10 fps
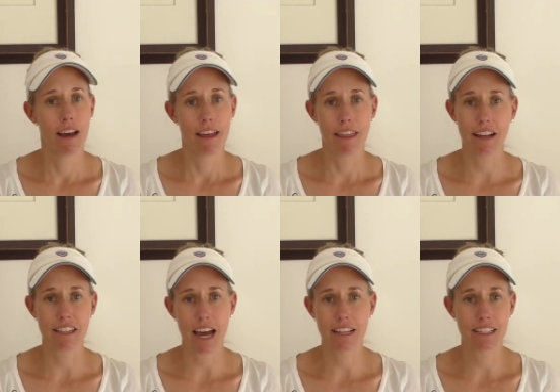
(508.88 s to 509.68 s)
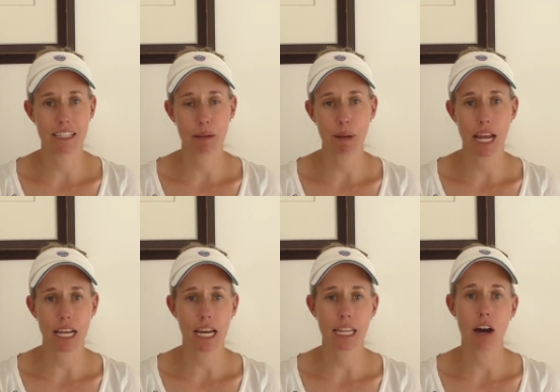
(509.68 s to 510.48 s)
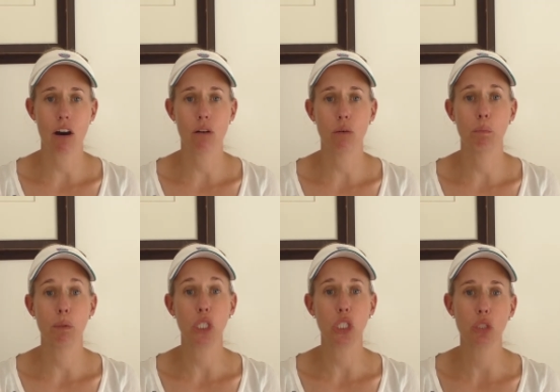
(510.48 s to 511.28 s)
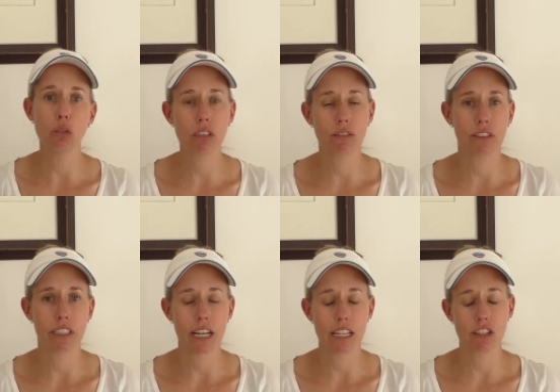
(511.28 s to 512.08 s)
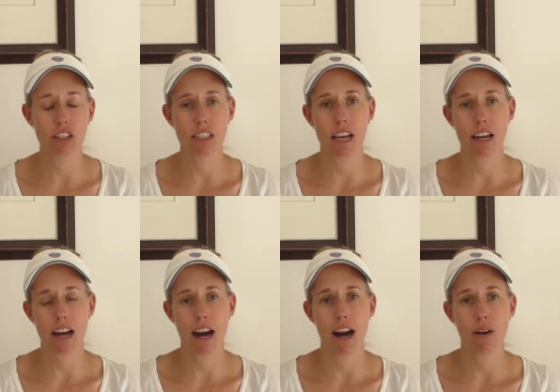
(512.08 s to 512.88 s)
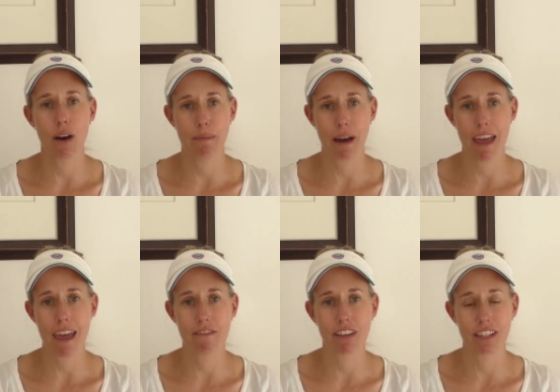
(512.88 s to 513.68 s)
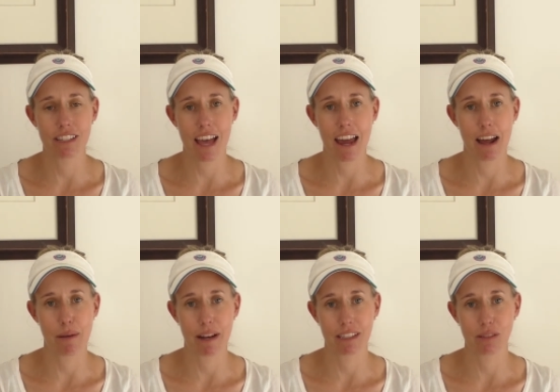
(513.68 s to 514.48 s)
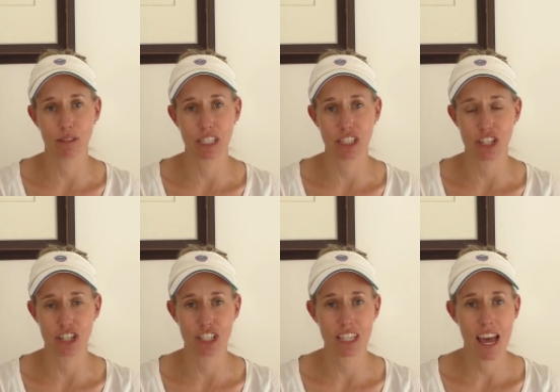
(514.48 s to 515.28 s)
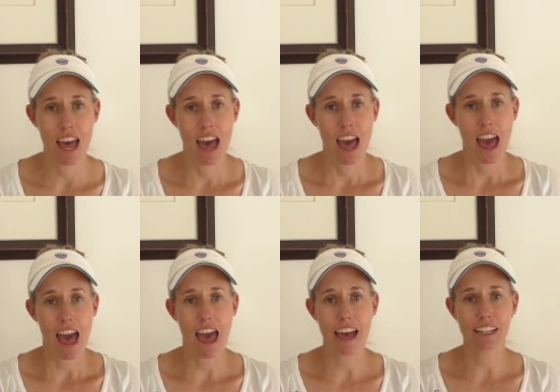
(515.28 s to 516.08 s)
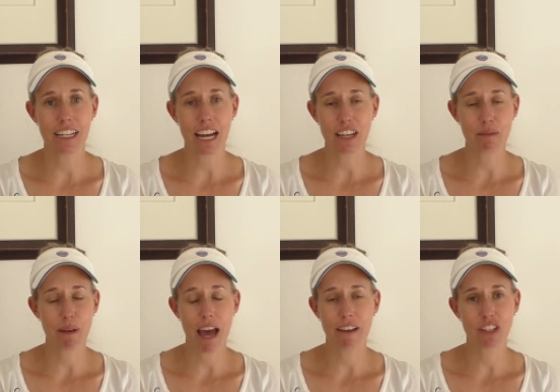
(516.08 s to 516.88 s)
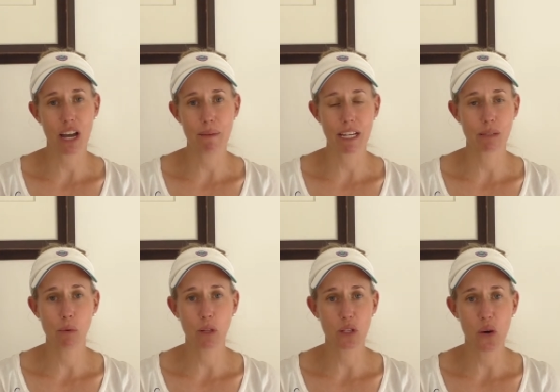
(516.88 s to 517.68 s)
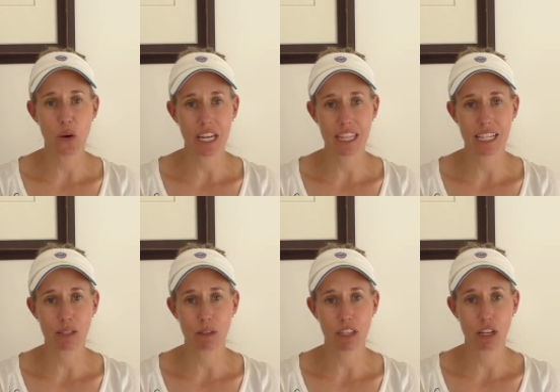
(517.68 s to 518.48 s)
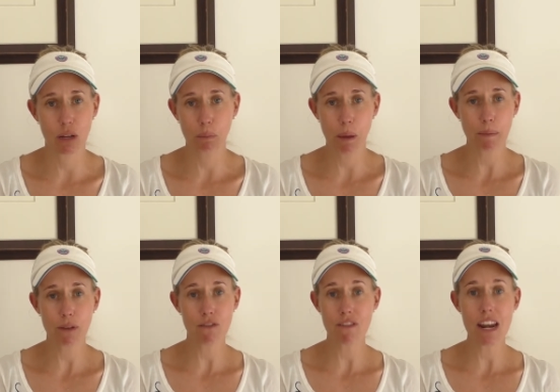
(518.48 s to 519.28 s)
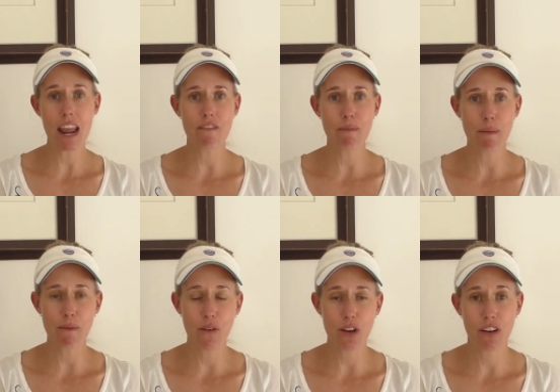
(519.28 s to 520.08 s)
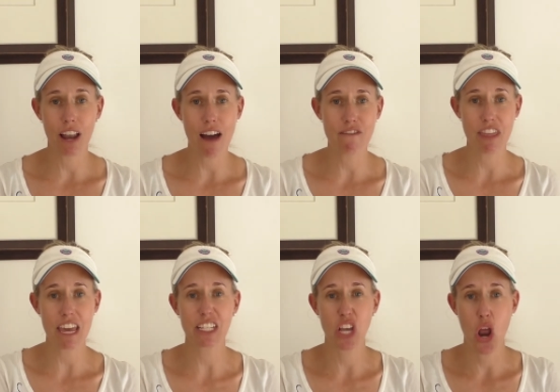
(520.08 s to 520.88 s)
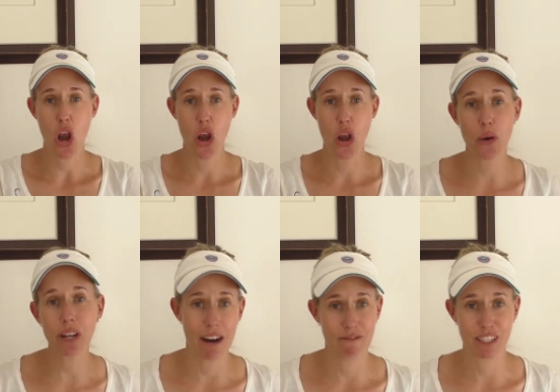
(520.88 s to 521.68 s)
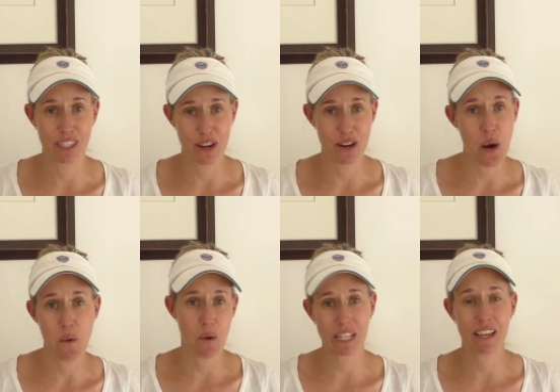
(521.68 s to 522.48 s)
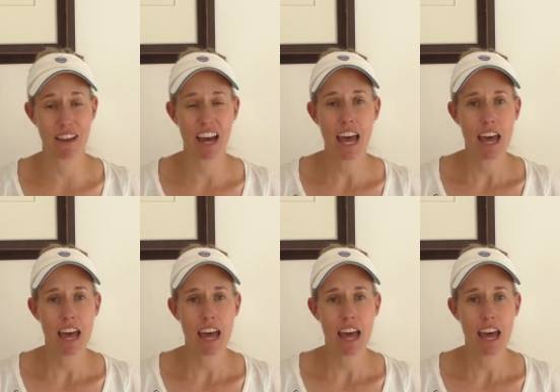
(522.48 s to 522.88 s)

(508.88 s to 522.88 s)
That's as intimidating, and they're all beautiful, and you're just like, how am I ever gonna stand out amongst all these girls? And now you have to try and make small talk and things with people you've never met before in your life, and there is no comfort zone whatsoever.